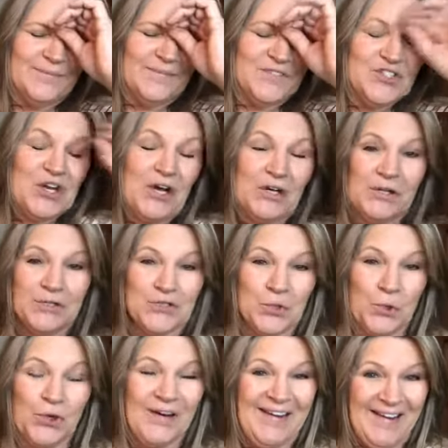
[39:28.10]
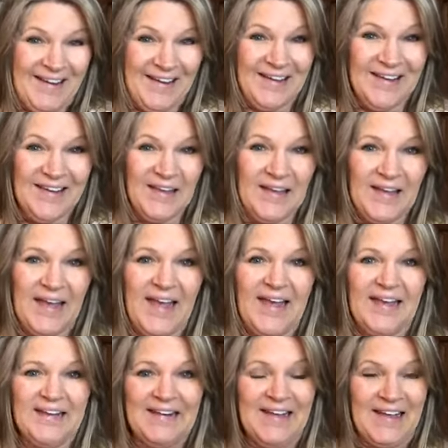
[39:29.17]
Chalk Couture ink
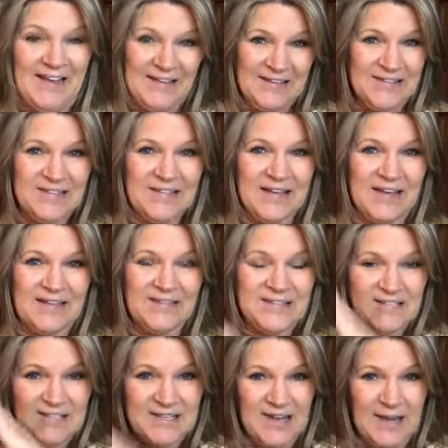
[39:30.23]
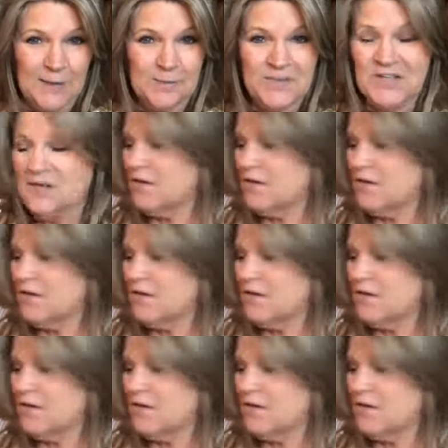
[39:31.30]
and inked and stamped